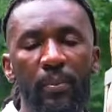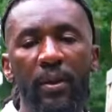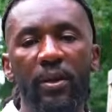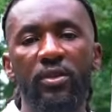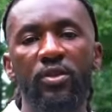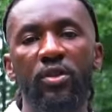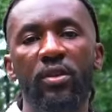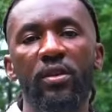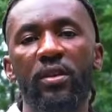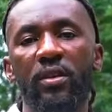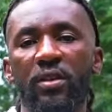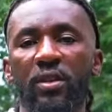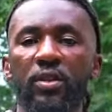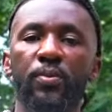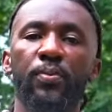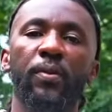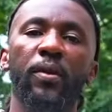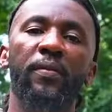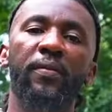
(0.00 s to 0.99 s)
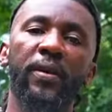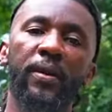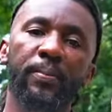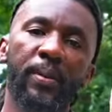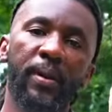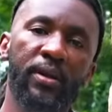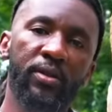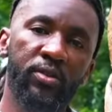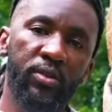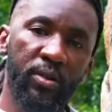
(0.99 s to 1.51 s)
bless you. This is Prophet
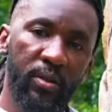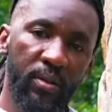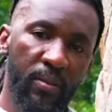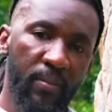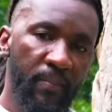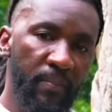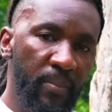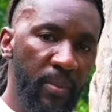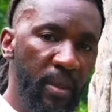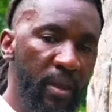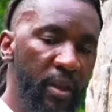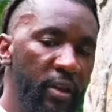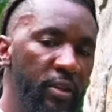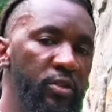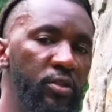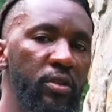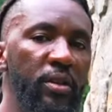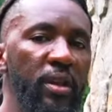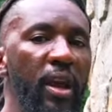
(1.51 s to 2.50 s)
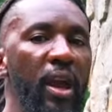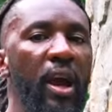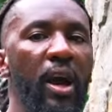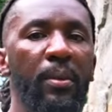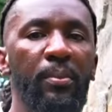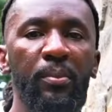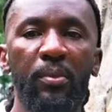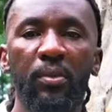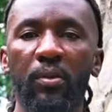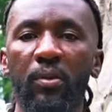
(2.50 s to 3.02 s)
Person. And today
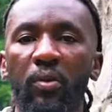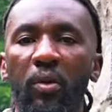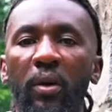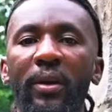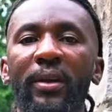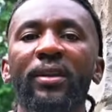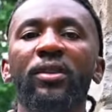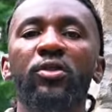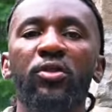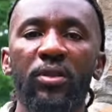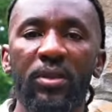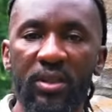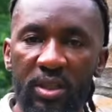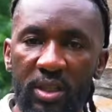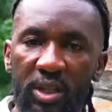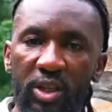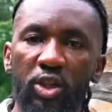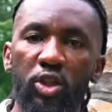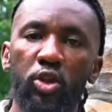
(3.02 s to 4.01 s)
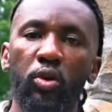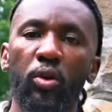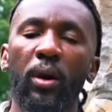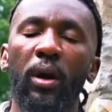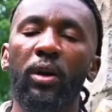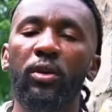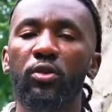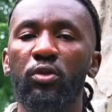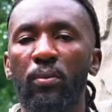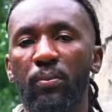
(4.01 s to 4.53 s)
I'm going to teach you
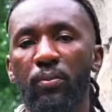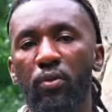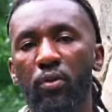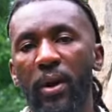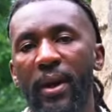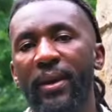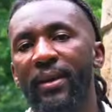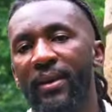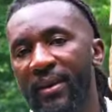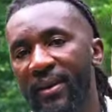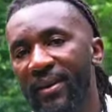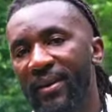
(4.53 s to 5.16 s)
how to break